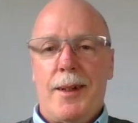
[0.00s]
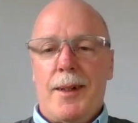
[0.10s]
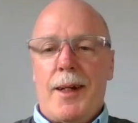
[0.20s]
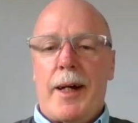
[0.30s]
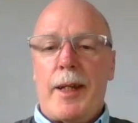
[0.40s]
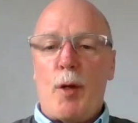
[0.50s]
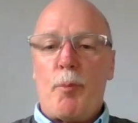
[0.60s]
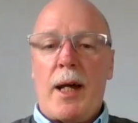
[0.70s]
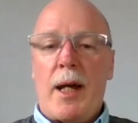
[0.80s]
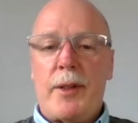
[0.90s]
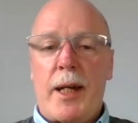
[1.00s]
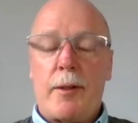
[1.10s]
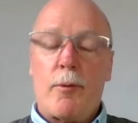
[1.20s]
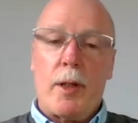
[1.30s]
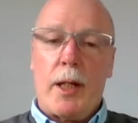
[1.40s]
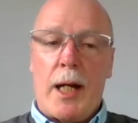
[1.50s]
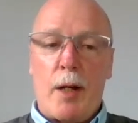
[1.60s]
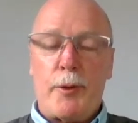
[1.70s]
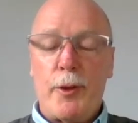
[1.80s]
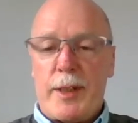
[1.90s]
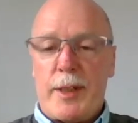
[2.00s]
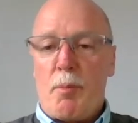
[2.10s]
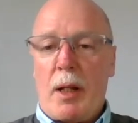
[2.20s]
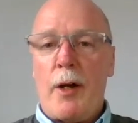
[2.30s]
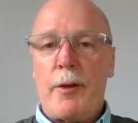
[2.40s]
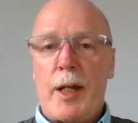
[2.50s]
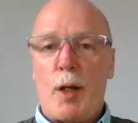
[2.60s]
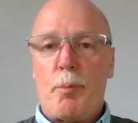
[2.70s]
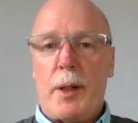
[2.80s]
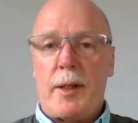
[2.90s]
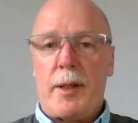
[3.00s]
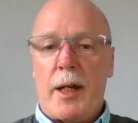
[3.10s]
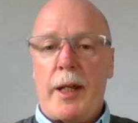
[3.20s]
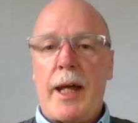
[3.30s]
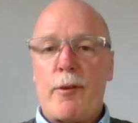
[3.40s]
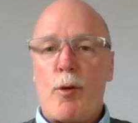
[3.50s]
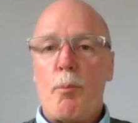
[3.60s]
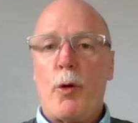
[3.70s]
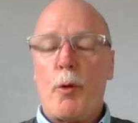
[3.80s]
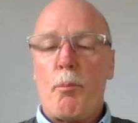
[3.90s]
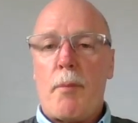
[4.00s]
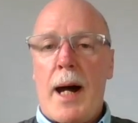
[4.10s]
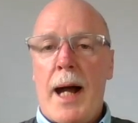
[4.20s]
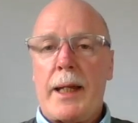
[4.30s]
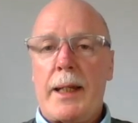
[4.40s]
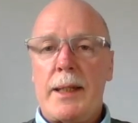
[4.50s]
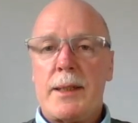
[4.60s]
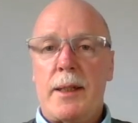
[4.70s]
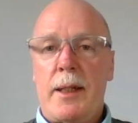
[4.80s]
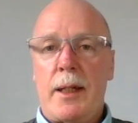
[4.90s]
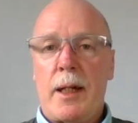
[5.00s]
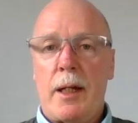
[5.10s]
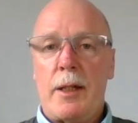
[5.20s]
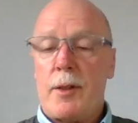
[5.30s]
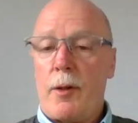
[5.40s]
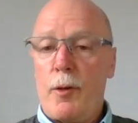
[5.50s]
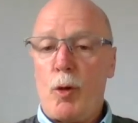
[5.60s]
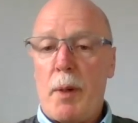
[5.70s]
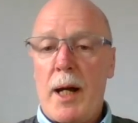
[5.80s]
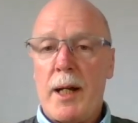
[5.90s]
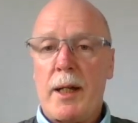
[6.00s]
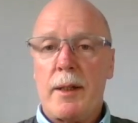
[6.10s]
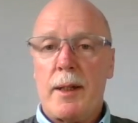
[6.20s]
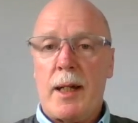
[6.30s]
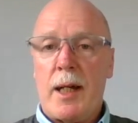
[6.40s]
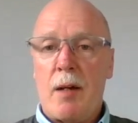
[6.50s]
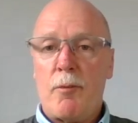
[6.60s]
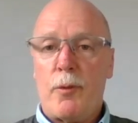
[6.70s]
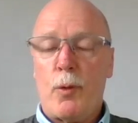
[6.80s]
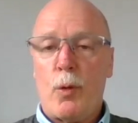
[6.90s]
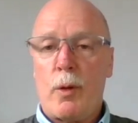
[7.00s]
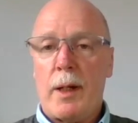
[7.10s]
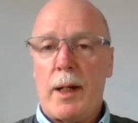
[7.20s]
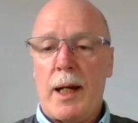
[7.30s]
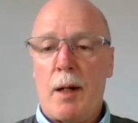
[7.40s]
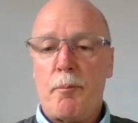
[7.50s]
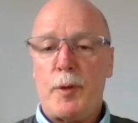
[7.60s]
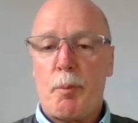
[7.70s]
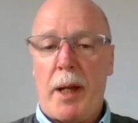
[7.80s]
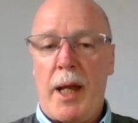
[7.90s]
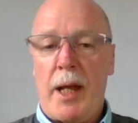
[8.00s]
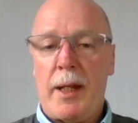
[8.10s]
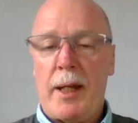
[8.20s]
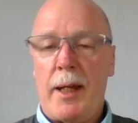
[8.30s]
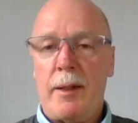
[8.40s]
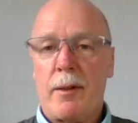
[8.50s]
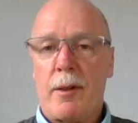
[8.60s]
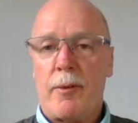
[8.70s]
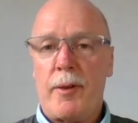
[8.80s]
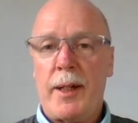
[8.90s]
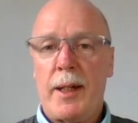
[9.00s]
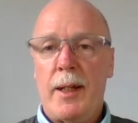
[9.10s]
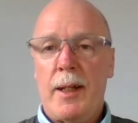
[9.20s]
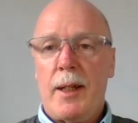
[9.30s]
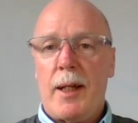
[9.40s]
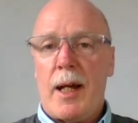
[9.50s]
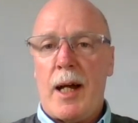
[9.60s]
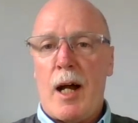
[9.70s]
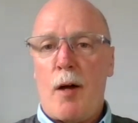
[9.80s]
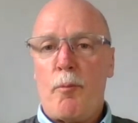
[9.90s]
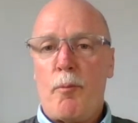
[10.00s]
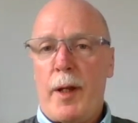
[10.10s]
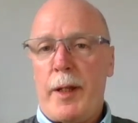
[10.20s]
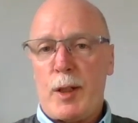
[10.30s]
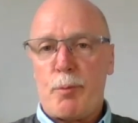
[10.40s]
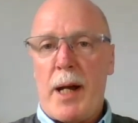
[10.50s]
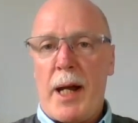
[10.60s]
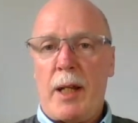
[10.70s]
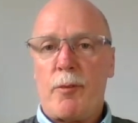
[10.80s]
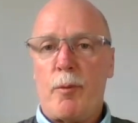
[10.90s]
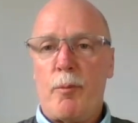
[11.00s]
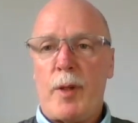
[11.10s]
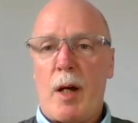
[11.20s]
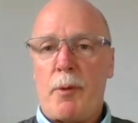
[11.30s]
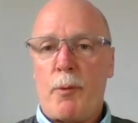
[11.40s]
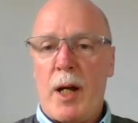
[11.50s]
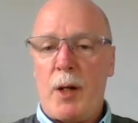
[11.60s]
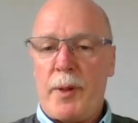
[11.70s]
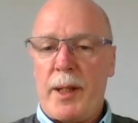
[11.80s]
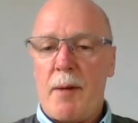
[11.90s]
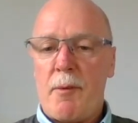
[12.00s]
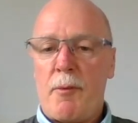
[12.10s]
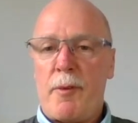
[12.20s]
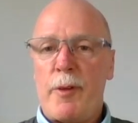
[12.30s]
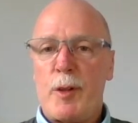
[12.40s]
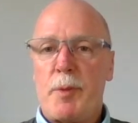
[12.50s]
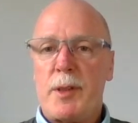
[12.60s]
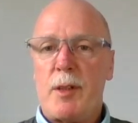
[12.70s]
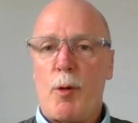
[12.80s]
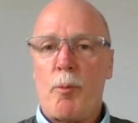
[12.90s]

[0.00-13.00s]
And then below that, I shouldn't say below that, but another important market is the noodle market for Japan and Korea, and that's mainly from WA, where they have a very specific